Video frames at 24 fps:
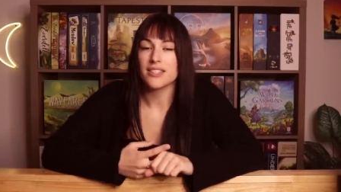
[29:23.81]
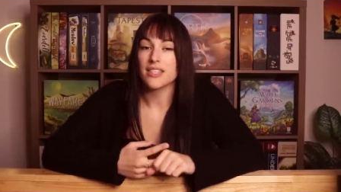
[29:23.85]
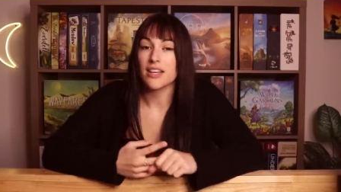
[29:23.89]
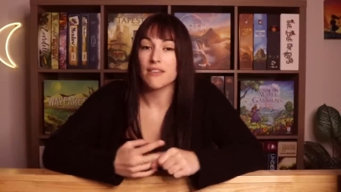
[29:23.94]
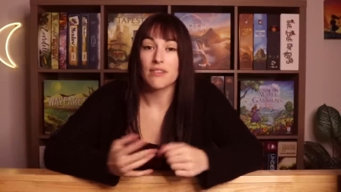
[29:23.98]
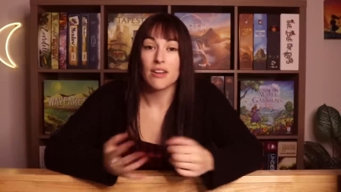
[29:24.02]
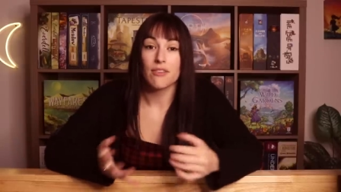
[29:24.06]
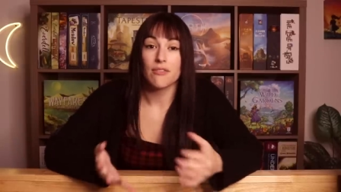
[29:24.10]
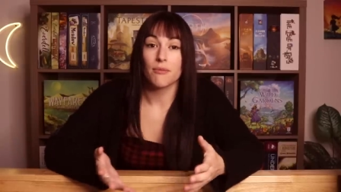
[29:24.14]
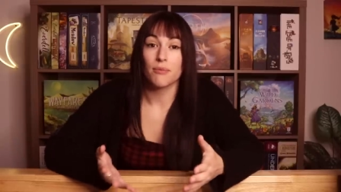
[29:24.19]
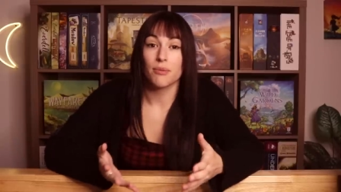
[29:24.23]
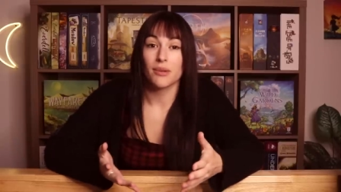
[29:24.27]
I've
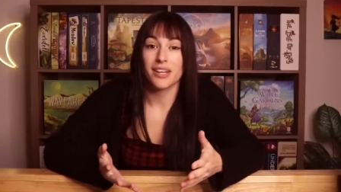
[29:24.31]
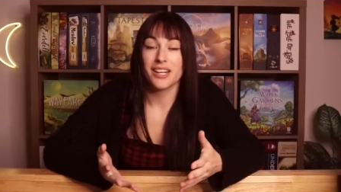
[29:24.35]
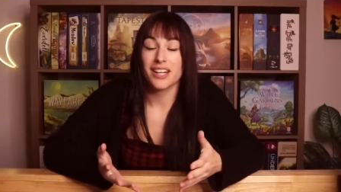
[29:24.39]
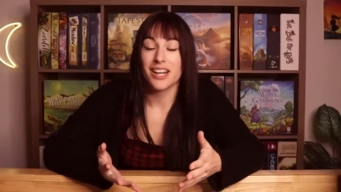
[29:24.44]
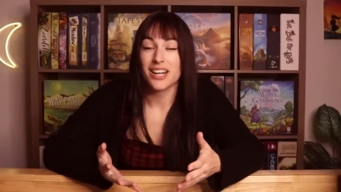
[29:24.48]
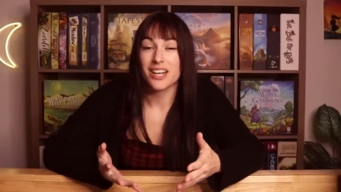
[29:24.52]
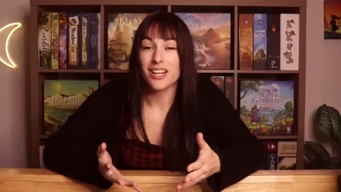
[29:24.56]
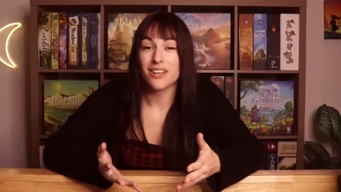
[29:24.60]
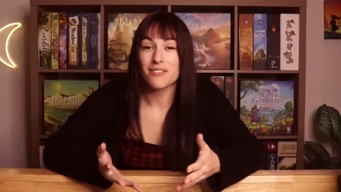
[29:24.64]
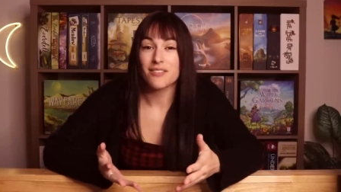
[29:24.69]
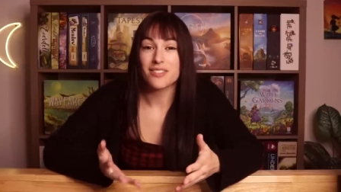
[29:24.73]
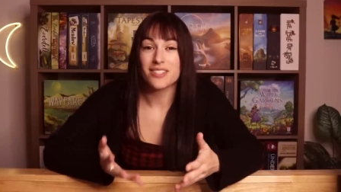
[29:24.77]
never played
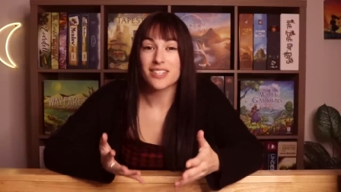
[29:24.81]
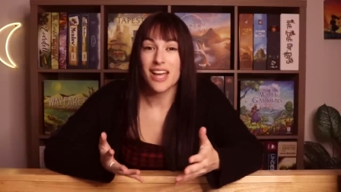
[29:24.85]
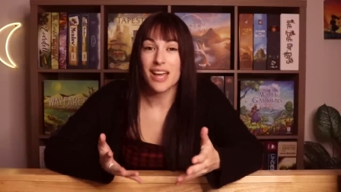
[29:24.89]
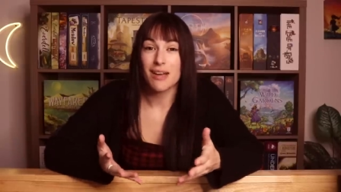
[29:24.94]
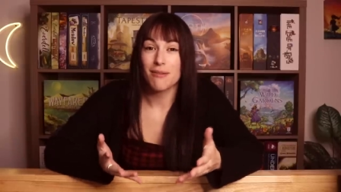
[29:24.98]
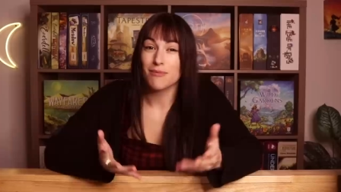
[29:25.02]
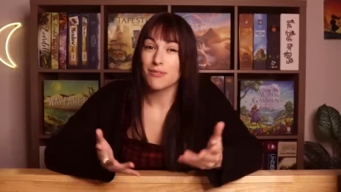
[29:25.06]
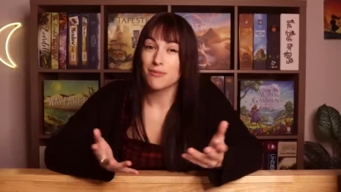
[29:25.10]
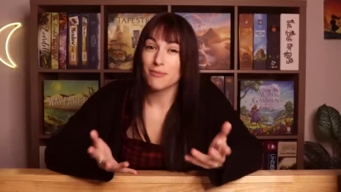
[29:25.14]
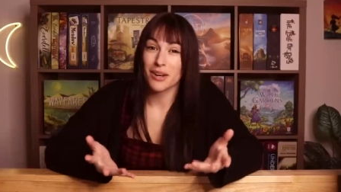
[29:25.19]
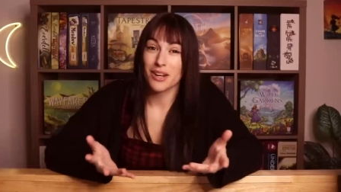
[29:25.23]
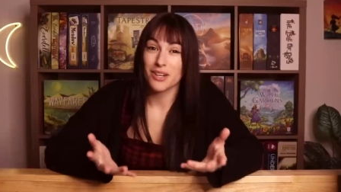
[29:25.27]
any of his
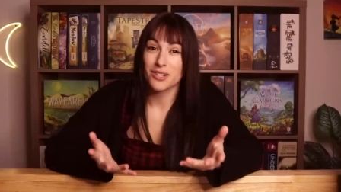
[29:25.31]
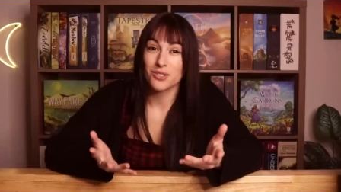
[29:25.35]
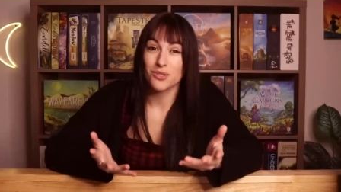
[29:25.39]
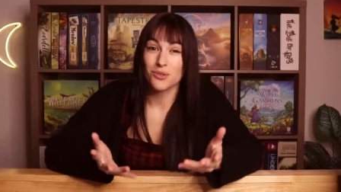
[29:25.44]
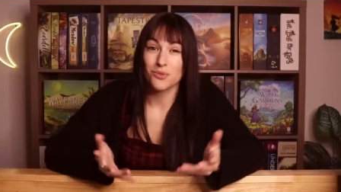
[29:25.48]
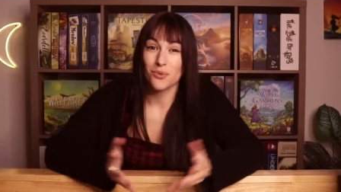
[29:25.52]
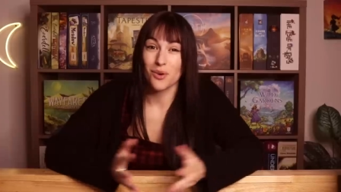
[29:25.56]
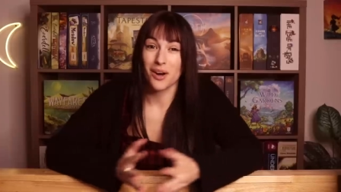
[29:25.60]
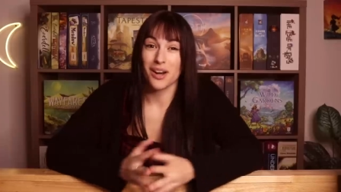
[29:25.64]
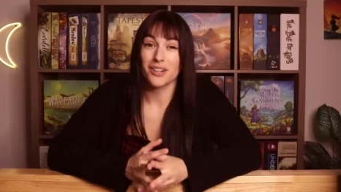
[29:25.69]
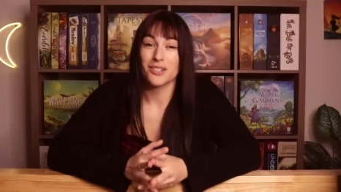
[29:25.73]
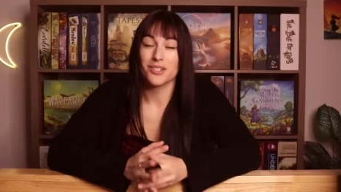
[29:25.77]
games, but I do
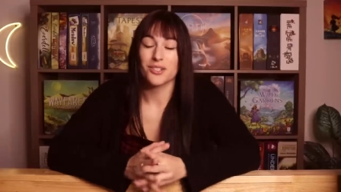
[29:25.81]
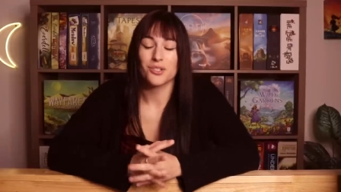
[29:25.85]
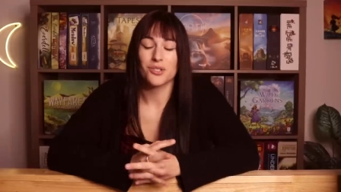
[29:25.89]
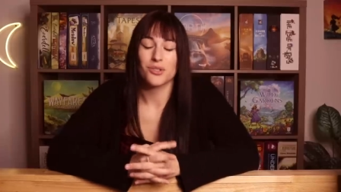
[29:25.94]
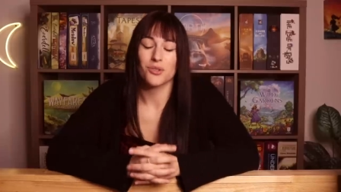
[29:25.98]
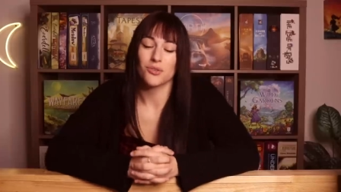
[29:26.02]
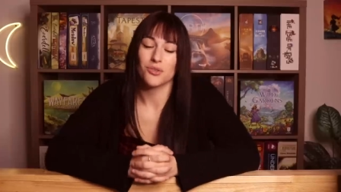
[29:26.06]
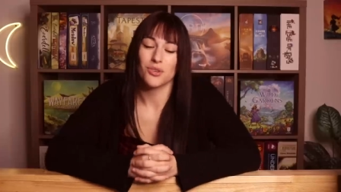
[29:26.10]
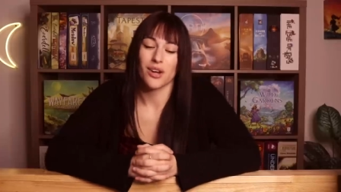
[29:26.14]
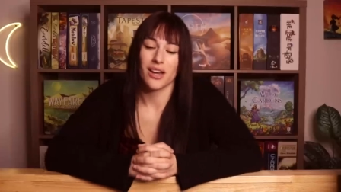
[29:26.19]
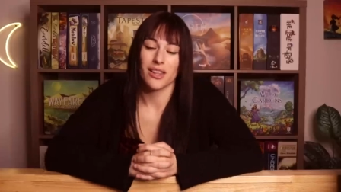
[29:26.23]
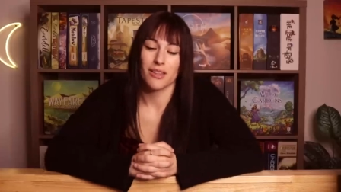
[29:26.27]
want to
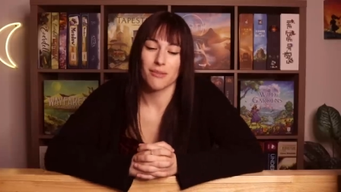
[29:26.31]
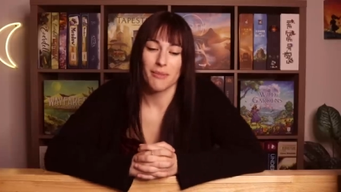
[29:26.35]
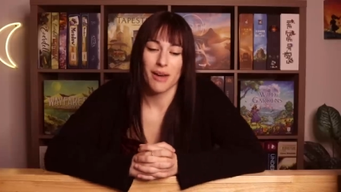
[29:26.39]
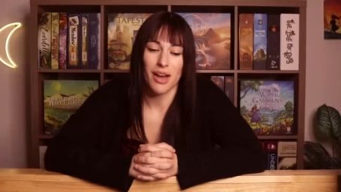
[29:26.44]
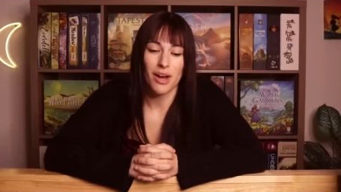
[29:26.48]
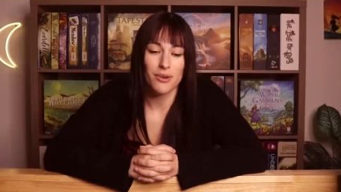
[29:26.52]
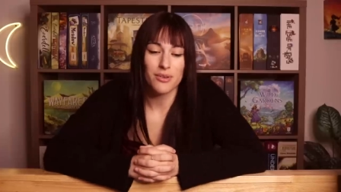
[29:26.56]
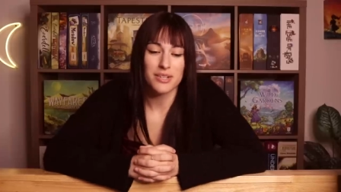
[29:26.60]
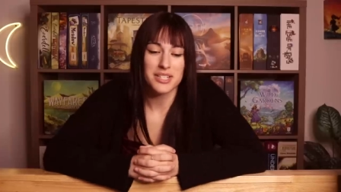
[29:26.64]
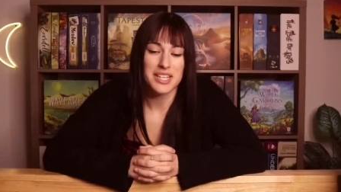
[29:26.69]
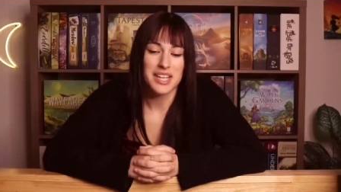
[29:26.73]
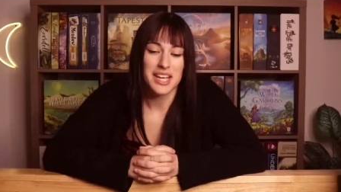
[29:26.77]
try them
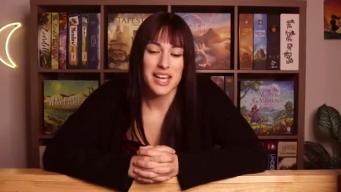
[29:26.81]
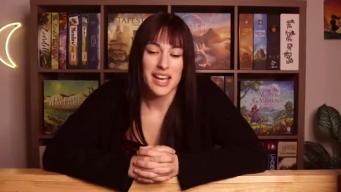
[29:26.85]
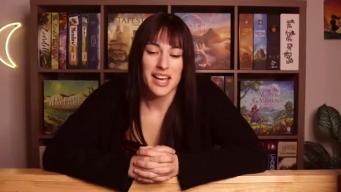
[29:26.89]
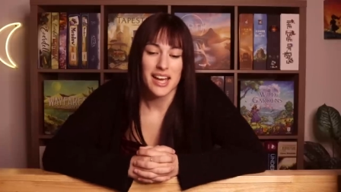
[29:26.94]
out